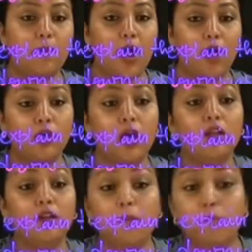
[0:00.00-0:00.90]
about
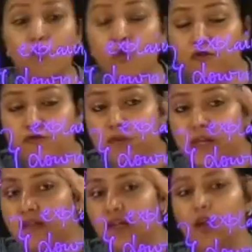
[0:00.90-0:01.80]
the
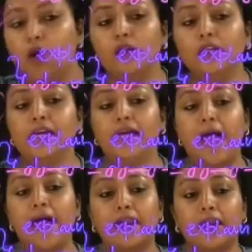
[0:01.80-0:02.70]
movements along the
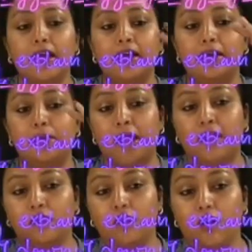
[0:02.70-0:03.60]
aggregate
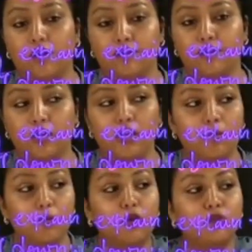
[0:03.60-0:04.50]
demand curve,
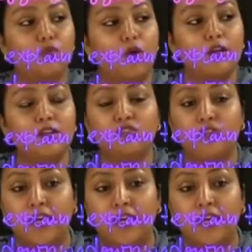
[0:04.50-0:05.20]
because what is